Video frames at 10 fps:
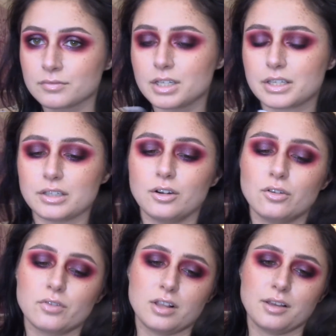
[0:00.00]
So
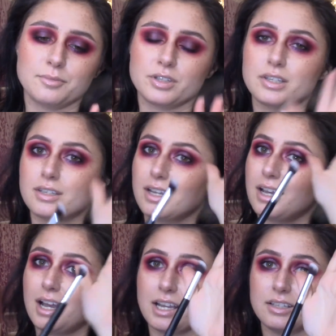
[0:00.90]
overall,
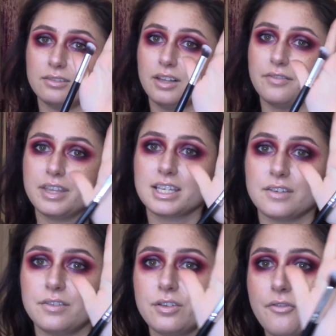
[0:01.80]
I do love this.
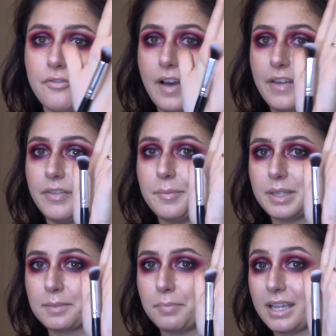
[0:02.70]
If you can find them,
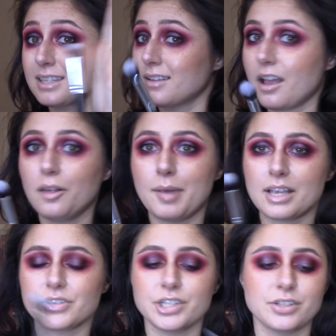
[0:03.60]
it's by Style
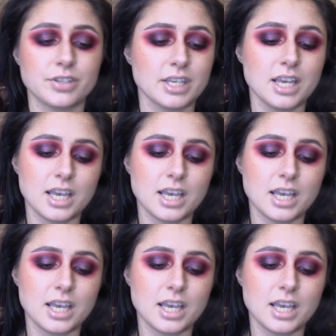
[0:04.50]
Masters.